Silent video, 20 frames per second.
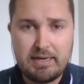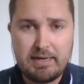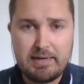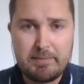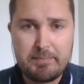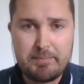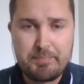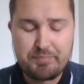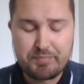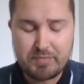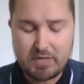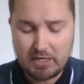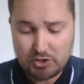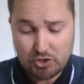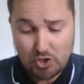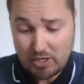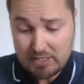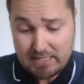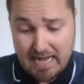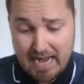I
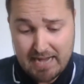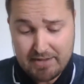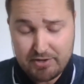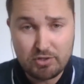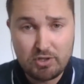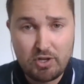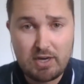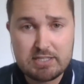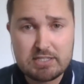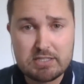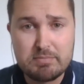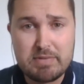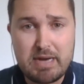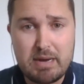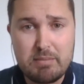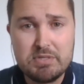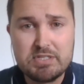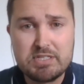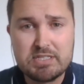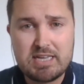tried to annualise some
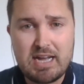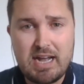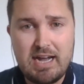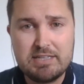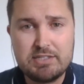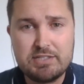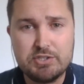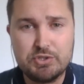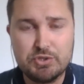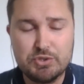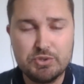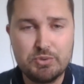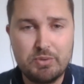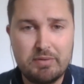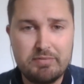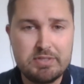numbers. It's hard to do.